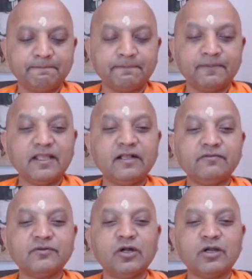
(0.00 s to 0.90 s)
Think of
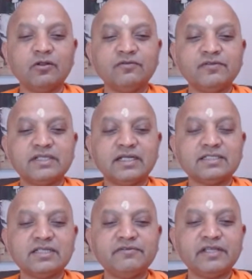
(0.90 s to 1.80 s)
God always. That is
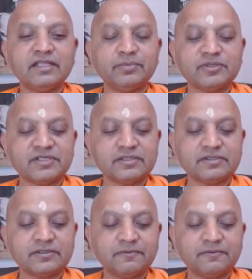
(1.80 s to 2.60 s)
living in the presence.